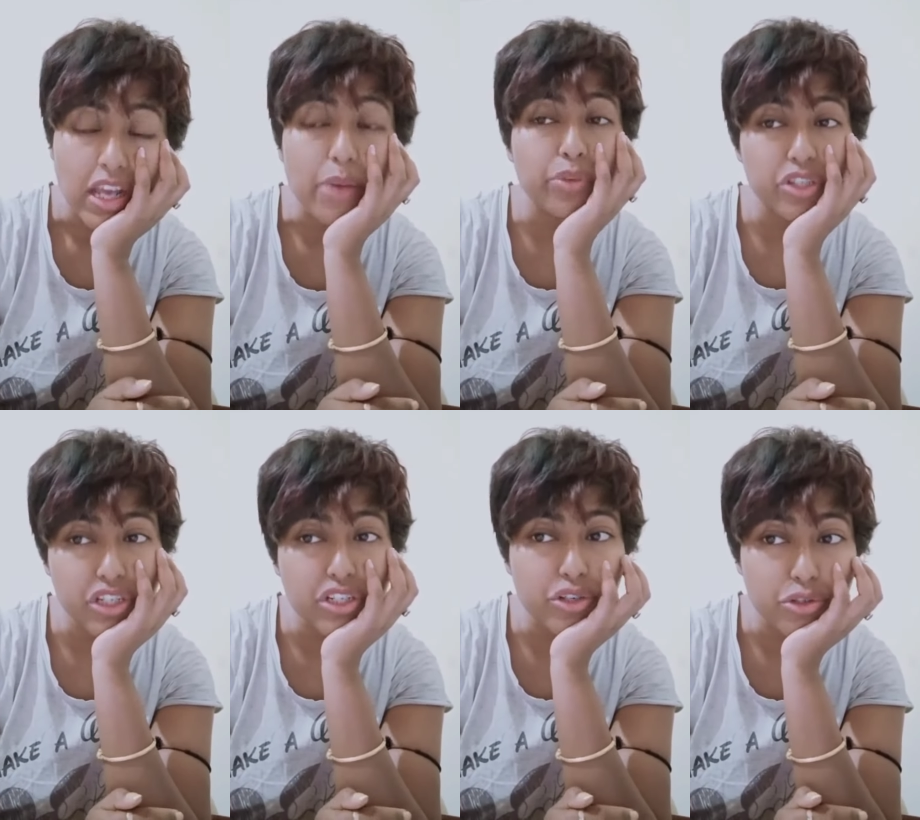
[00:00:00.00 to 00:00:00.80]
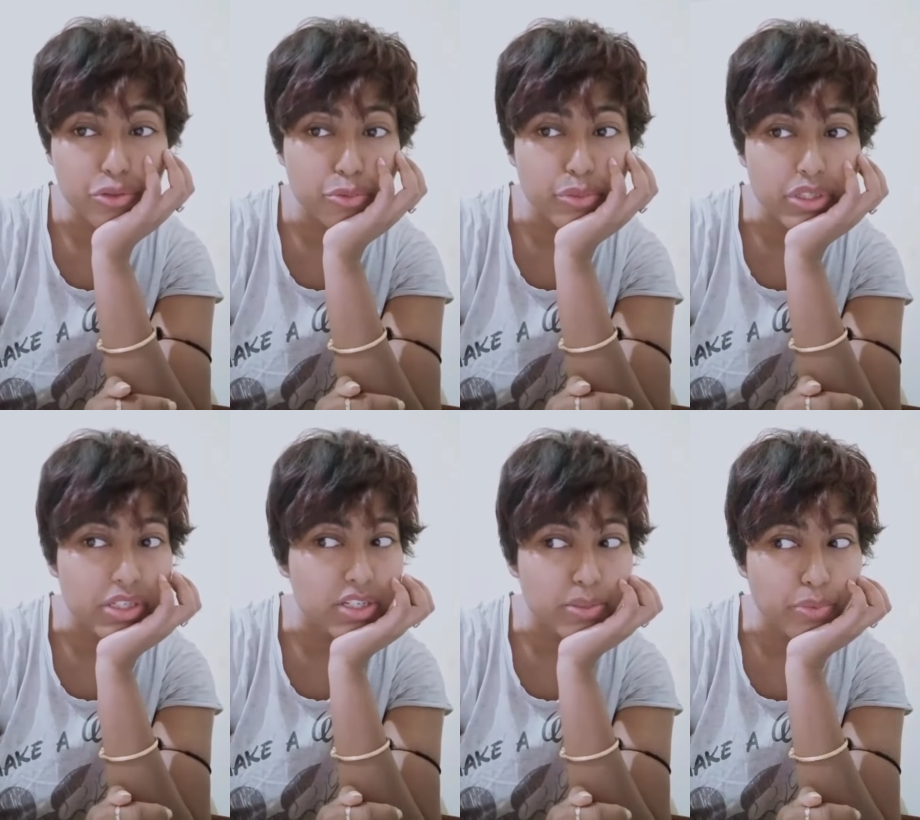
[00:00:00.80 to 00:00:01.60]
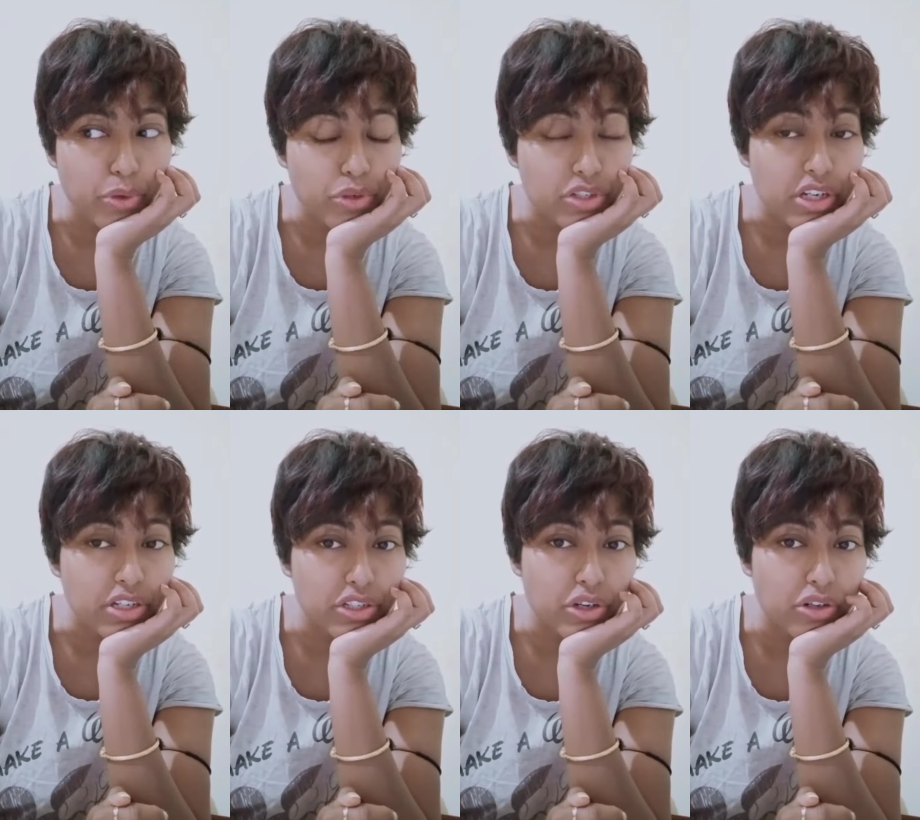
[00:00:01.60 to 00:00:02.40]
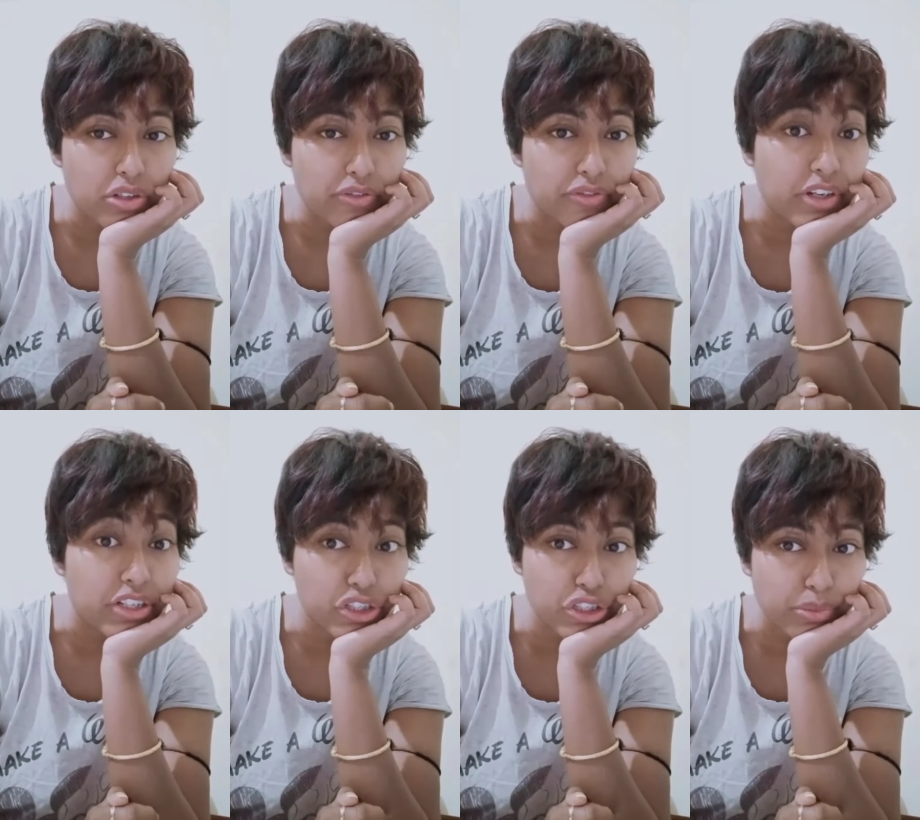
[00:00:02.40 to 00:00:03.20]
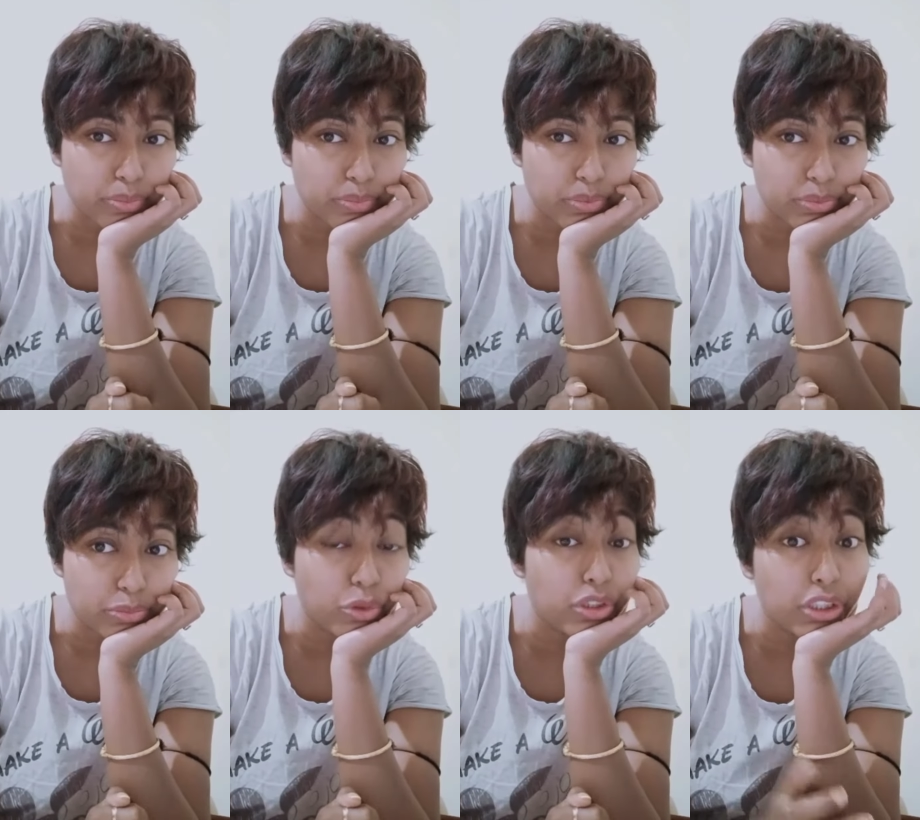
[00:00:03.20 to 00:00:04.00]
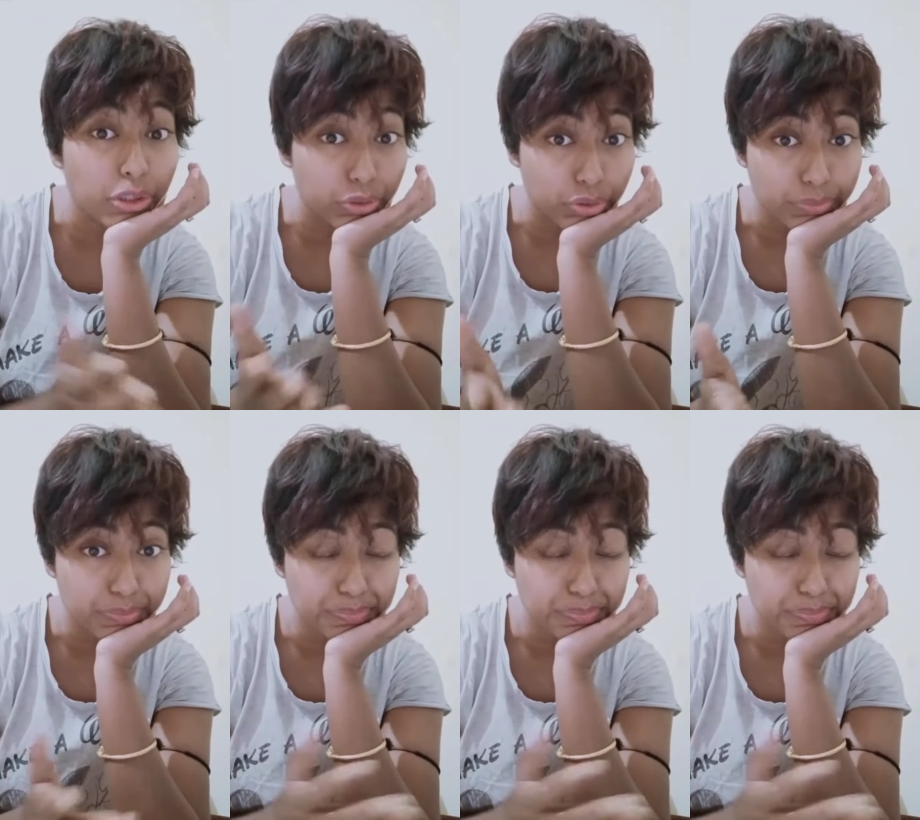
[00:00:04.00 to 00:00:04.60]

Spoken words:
I appreciate your humor and support and your friendship more than you know.